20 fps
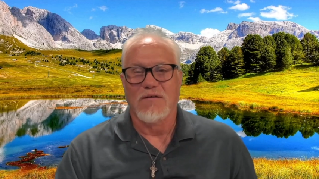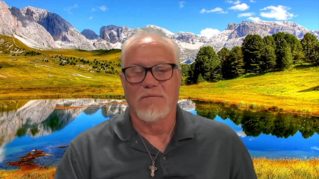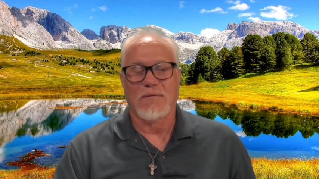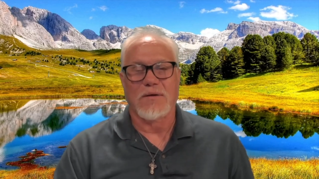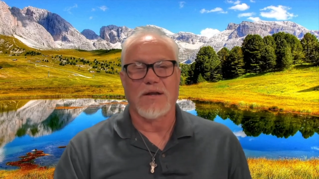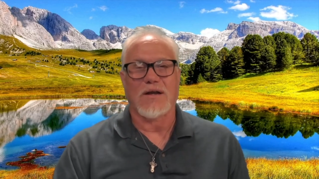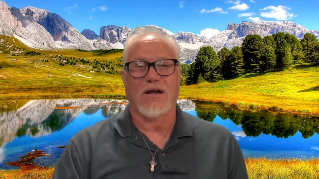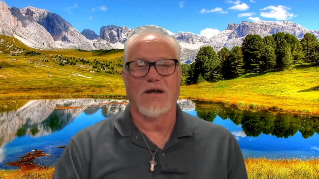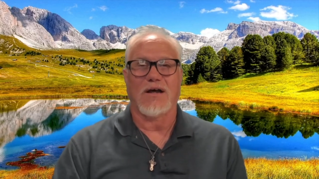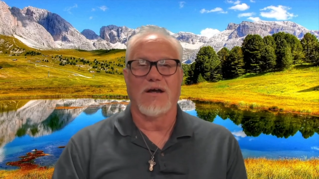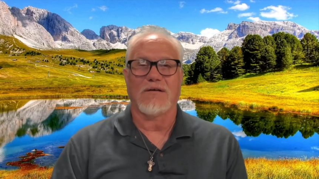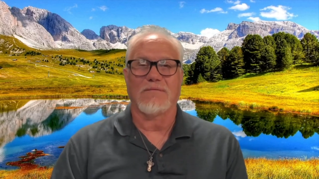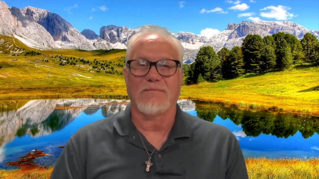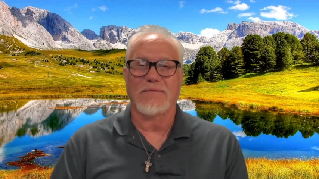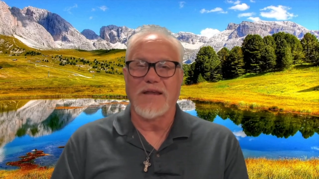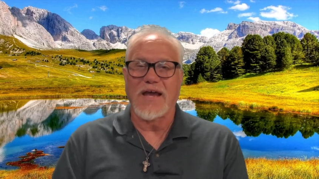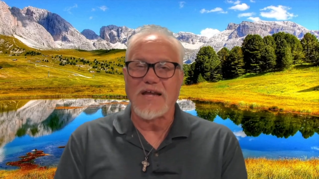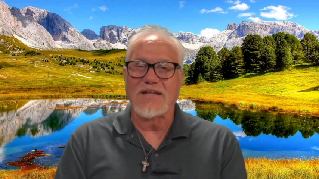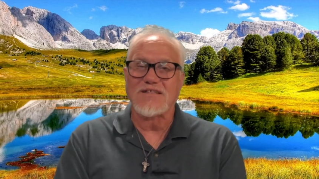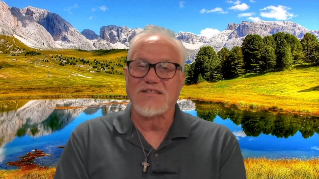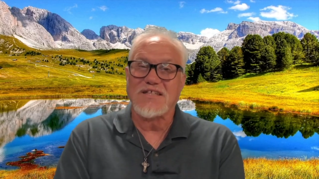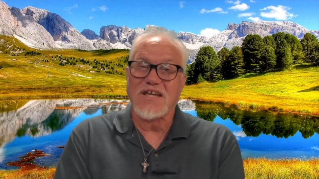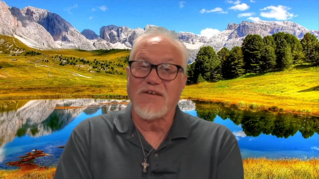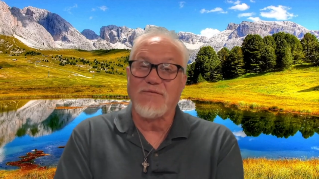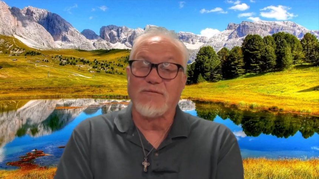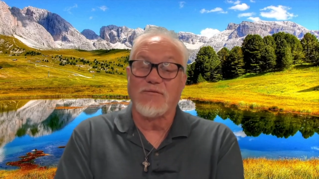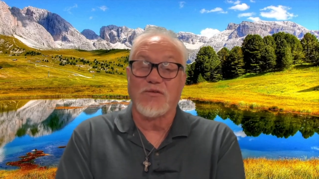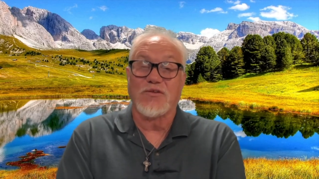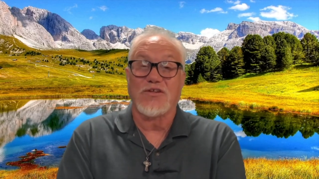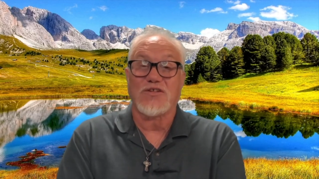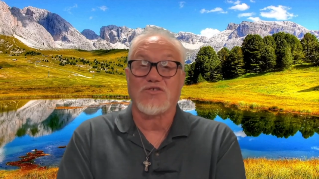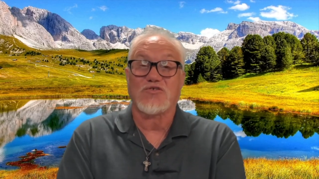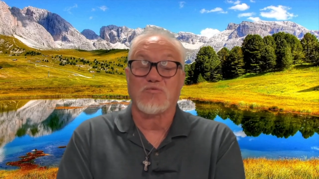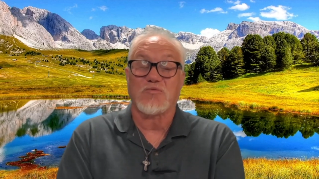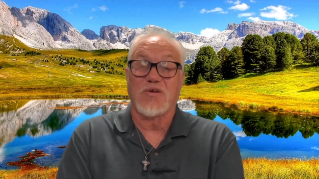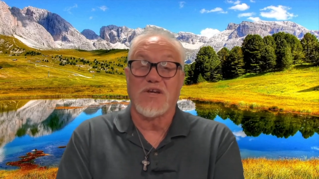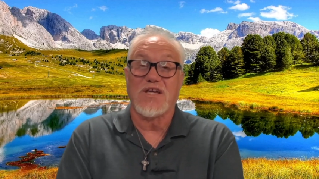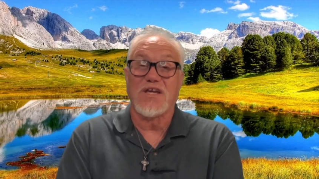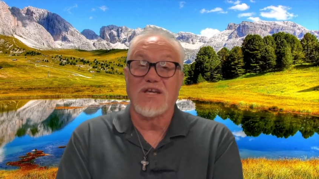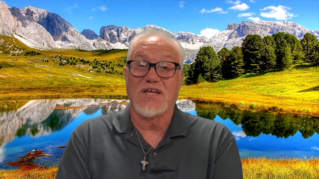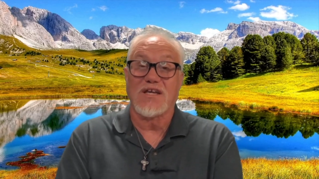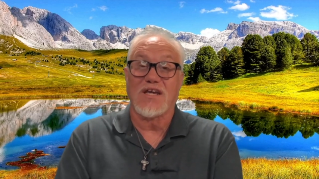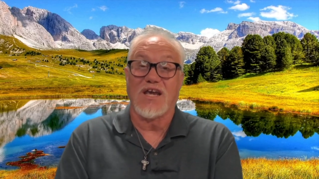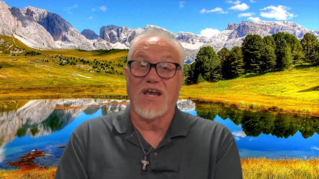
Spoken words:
But that's it for this week.